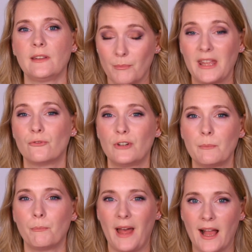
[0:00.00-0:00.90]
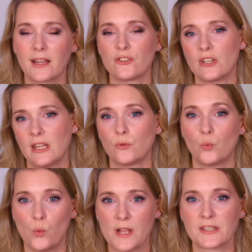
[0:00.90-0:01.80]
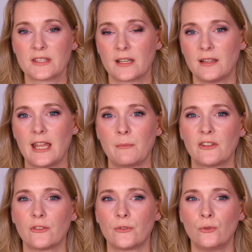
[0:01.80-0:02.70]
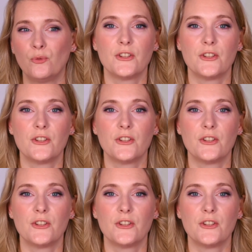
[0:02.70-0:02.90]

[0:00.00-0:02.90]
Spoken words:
may repackage it once the claim is through.